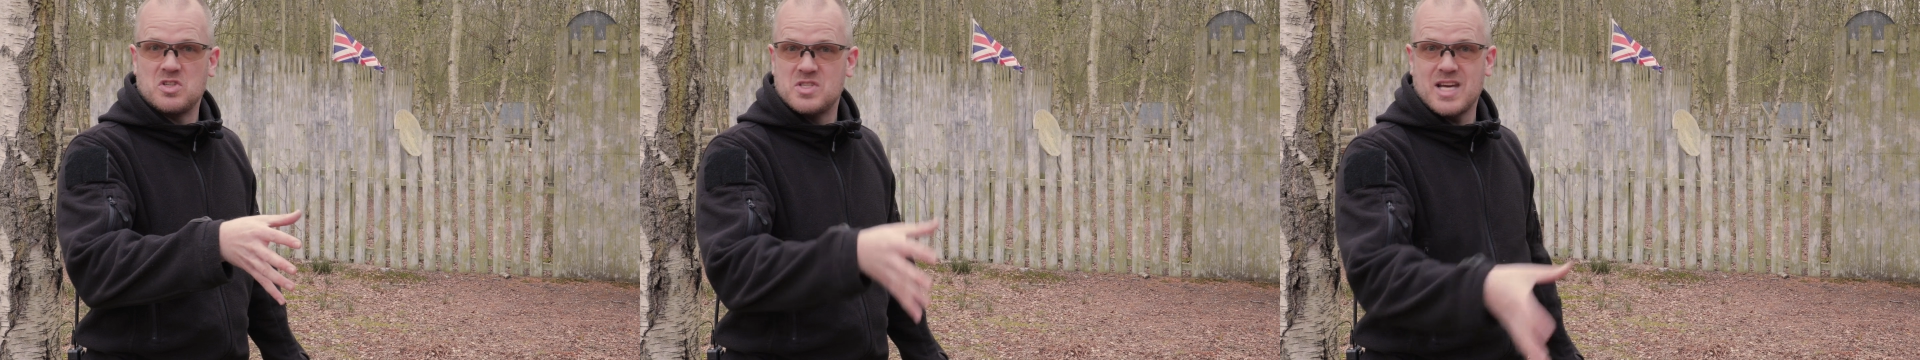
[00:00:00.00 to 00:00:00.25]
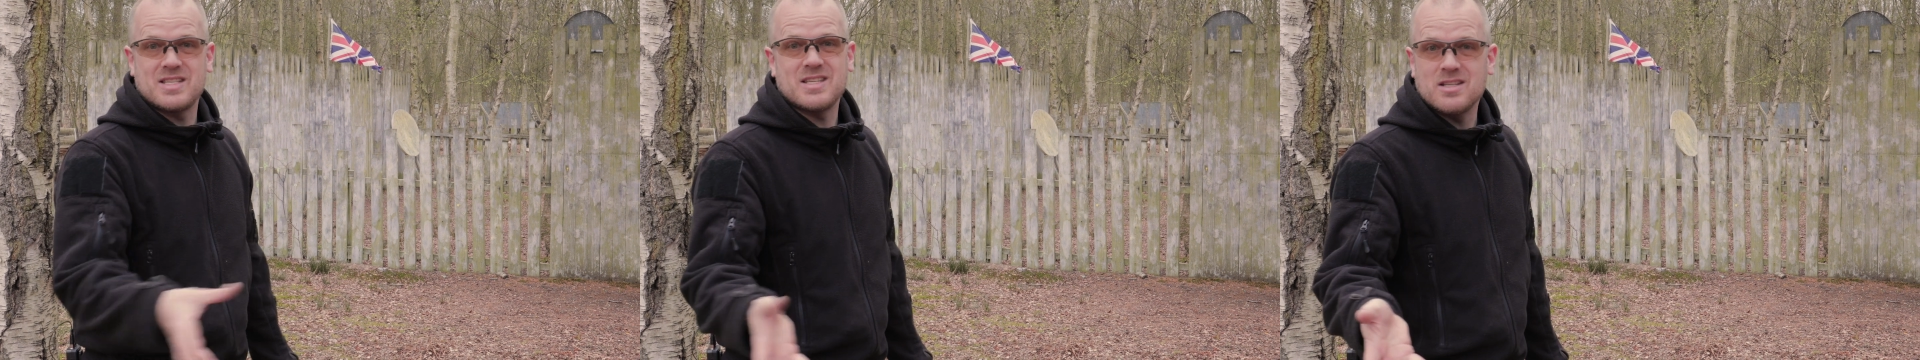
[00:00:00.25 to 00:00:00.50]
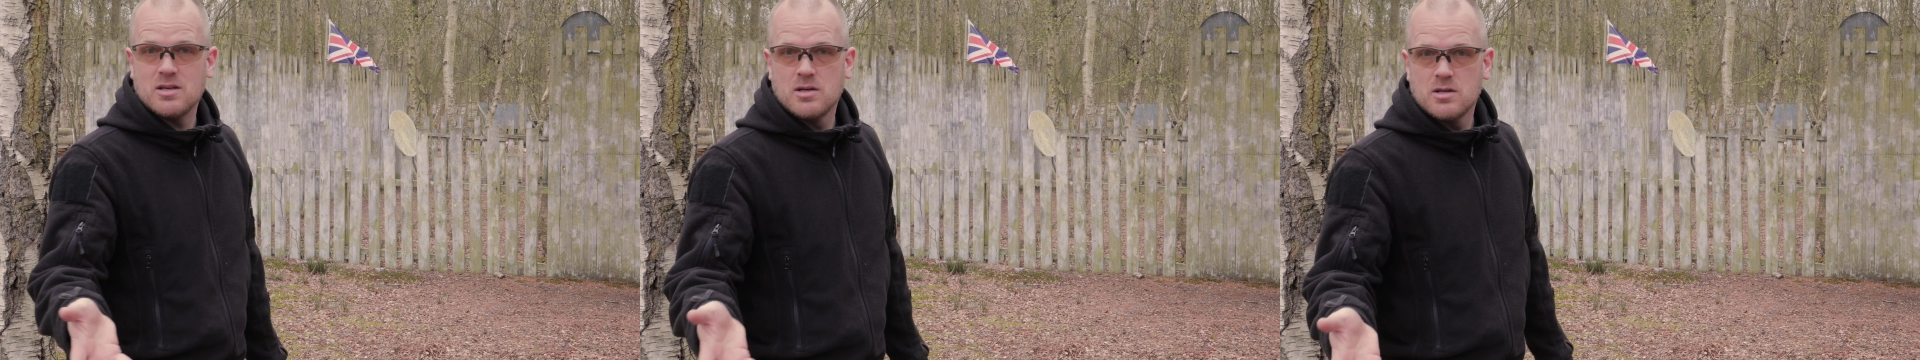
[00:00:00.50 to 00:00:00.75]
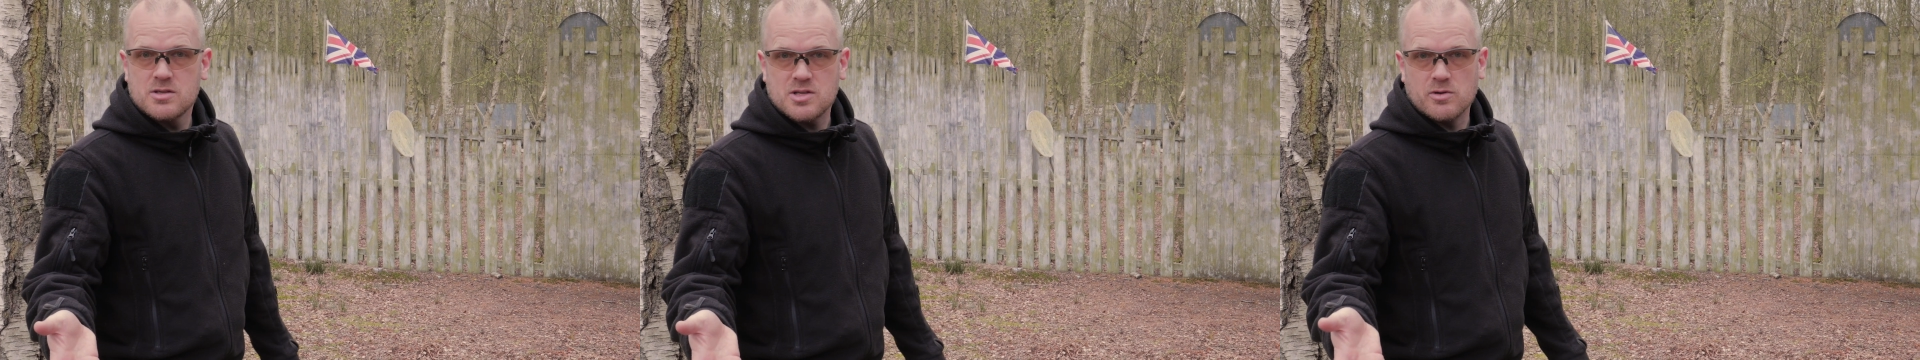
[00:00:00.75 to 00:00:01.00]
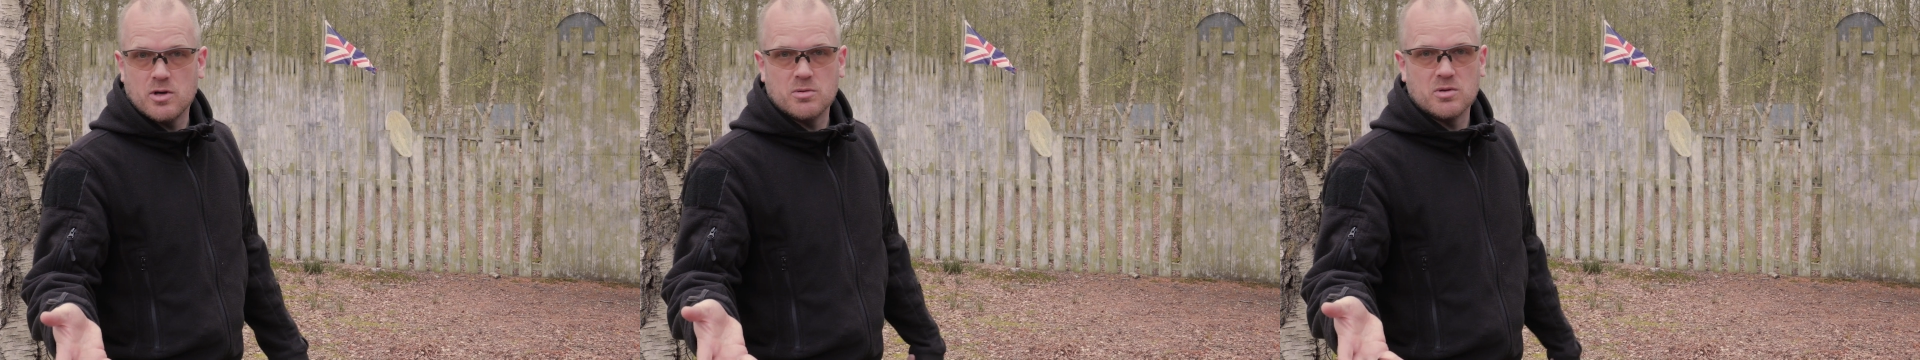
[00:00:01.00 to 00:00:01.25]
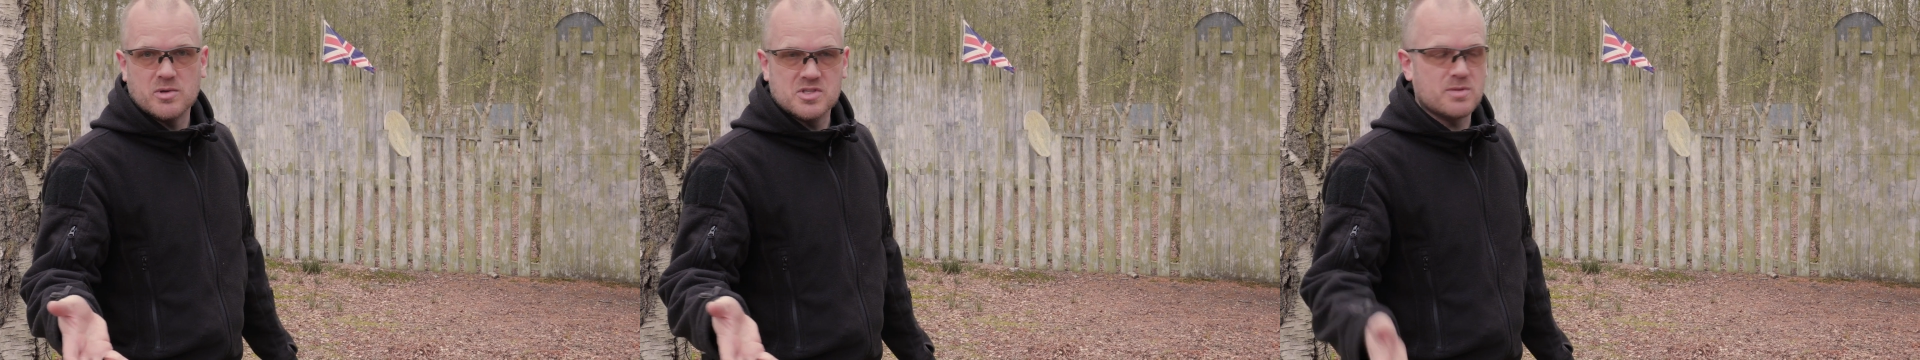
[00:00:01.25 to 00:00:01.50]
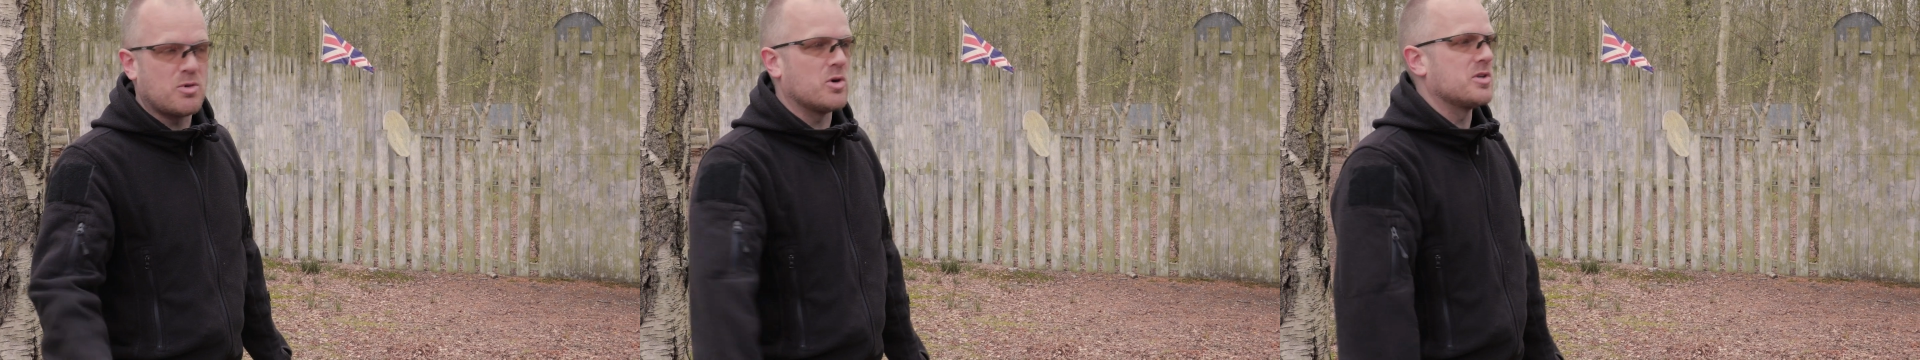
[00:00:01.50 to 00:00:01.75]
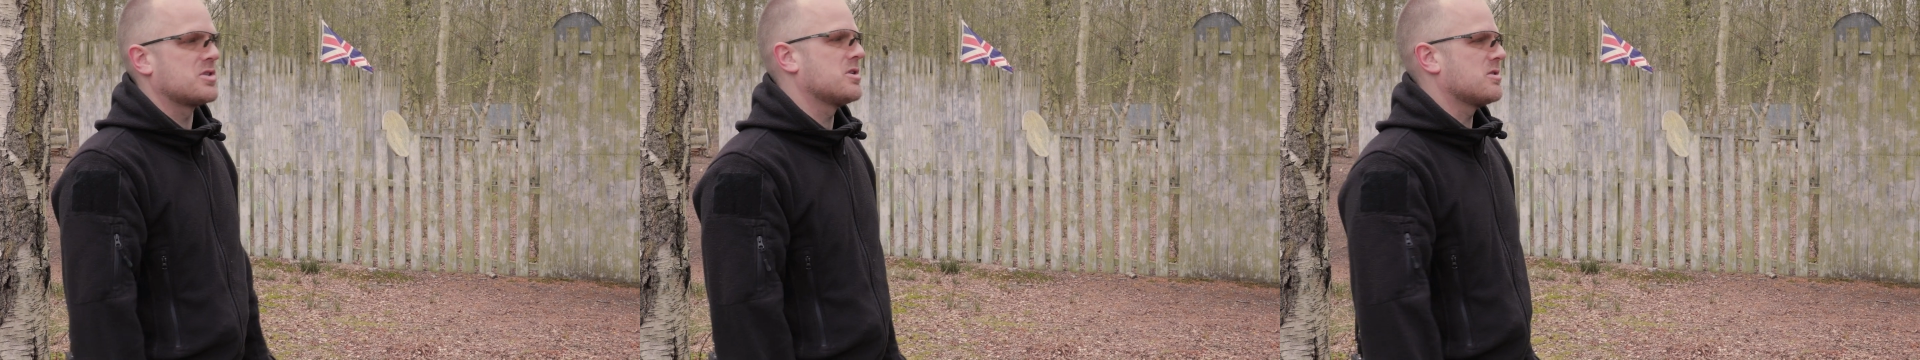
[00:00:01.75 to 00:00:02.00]
contested, so nobody wins the
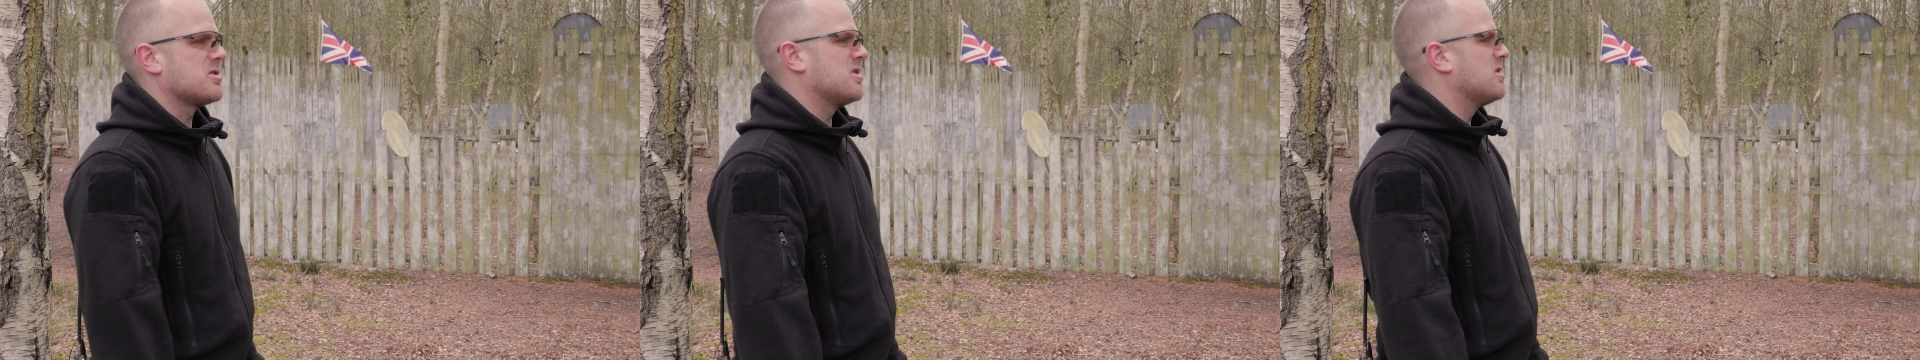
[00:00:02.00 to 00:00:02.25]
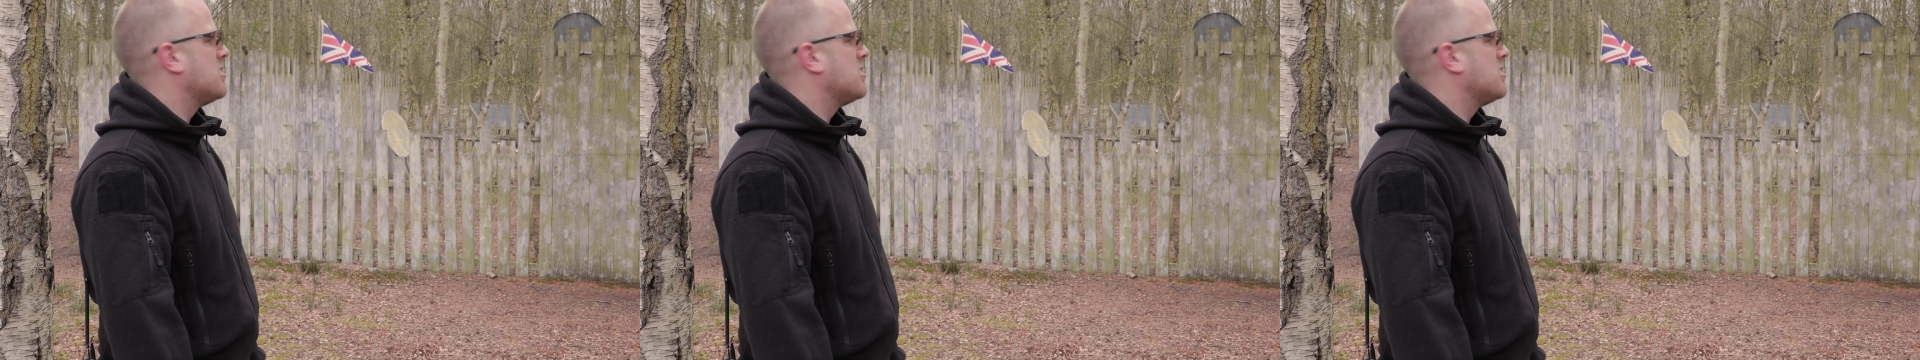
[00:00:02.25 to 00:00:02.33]
points. That's an